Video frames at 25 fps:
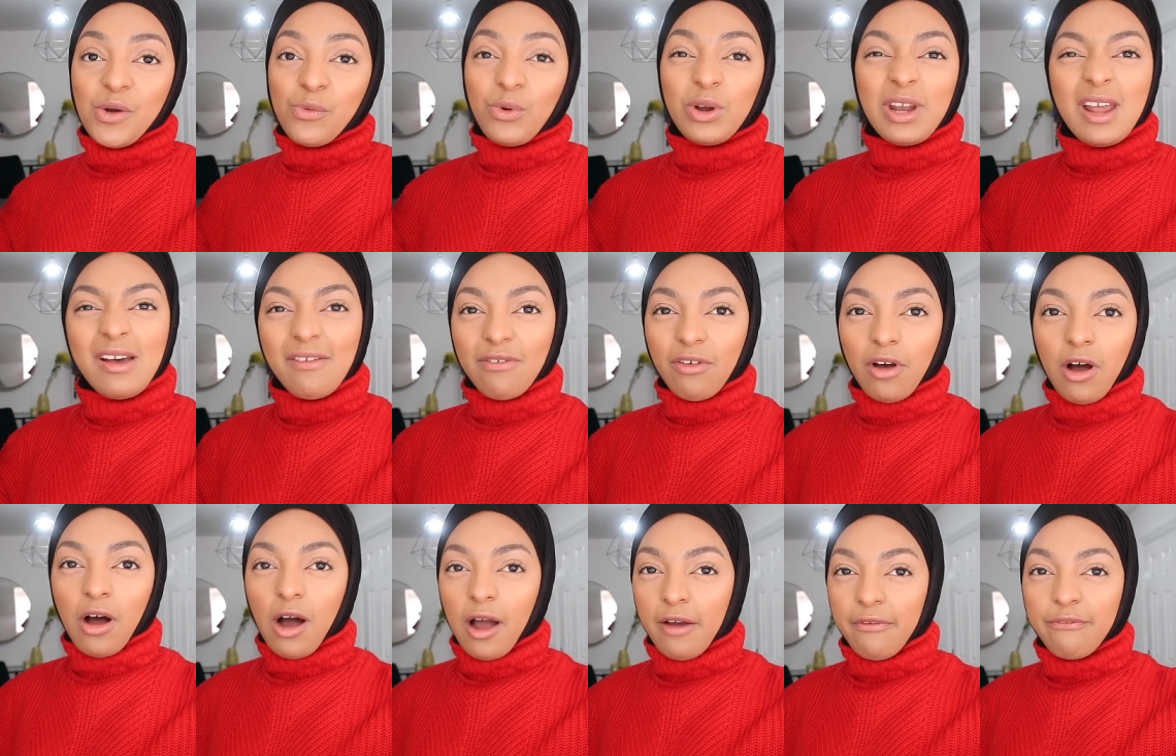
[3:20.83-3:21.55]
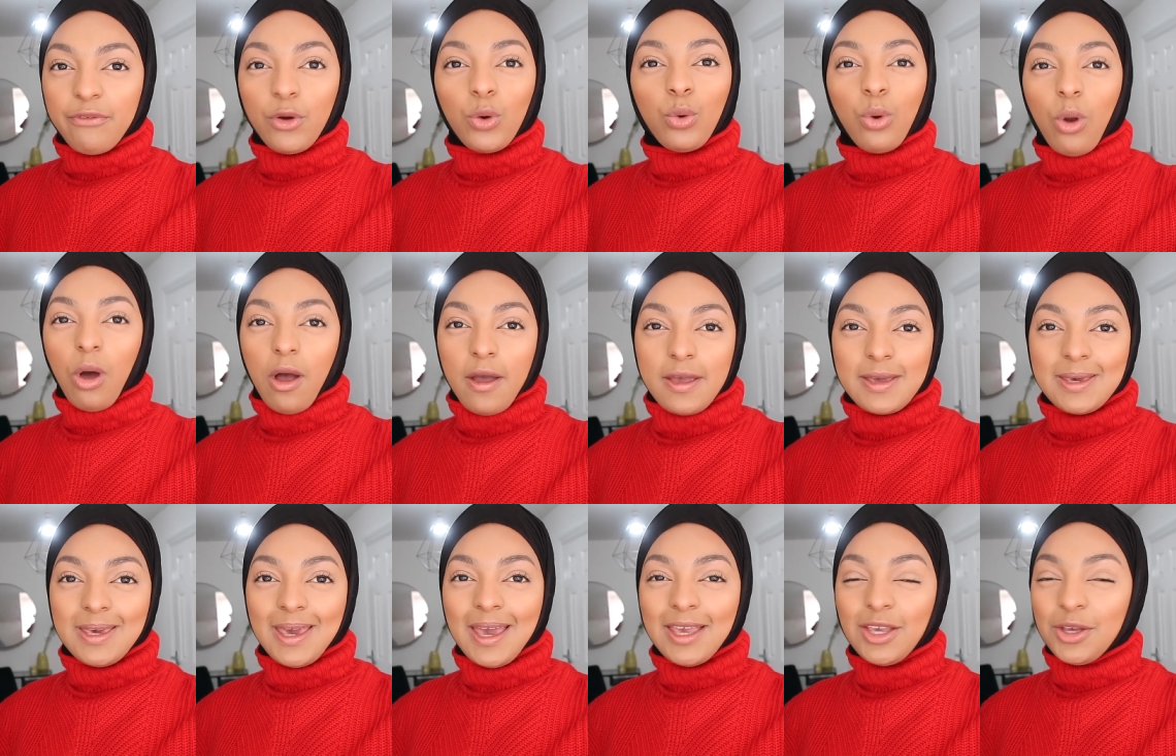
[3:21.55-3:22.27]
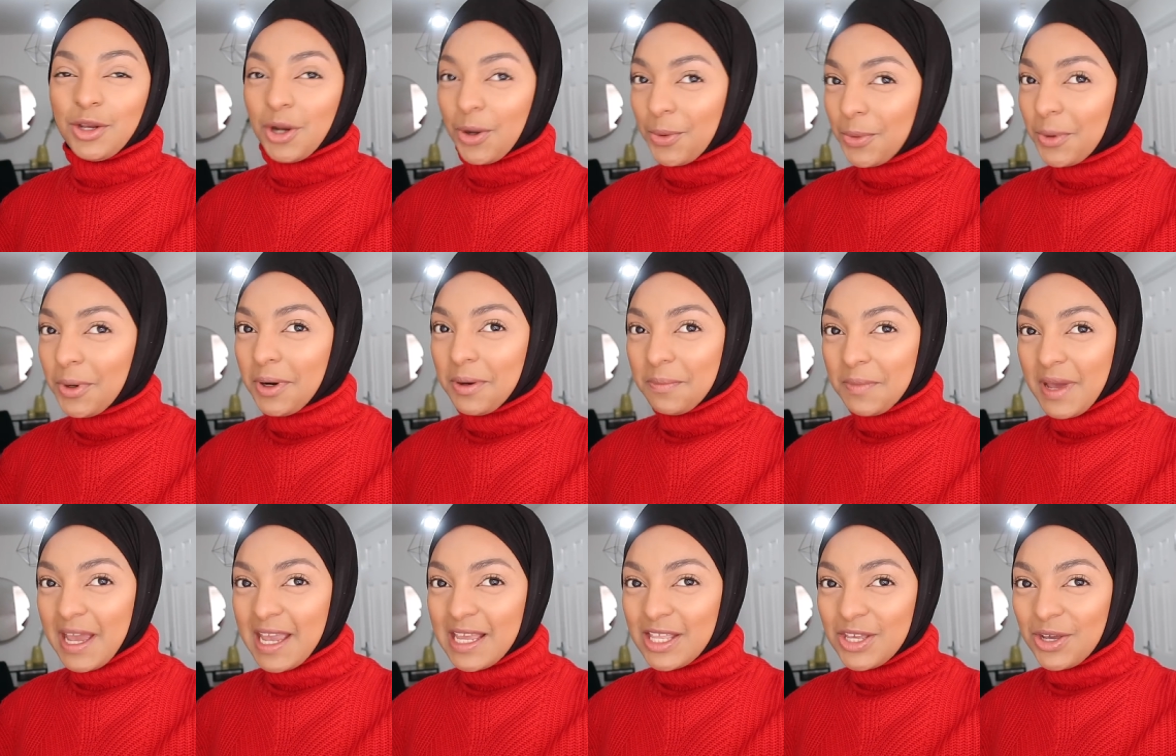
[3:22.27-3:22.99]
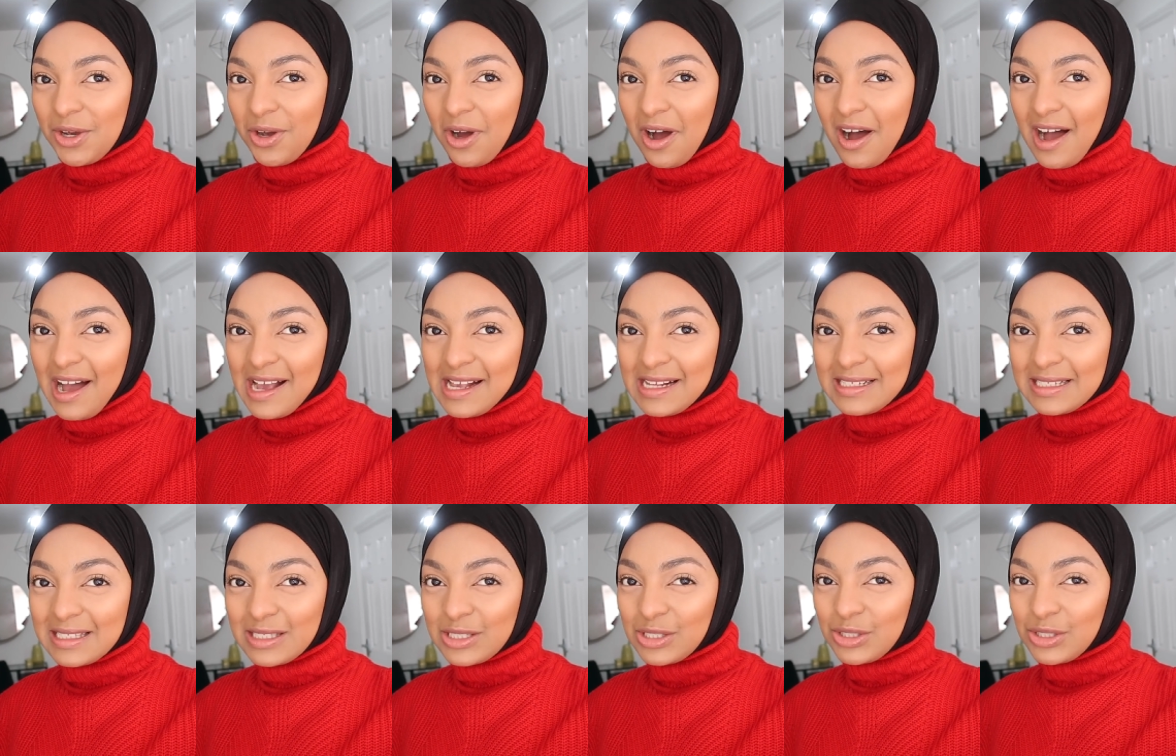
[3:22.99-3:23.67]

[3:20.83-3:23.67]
whenever I feel like it. You know what I mean, you guys?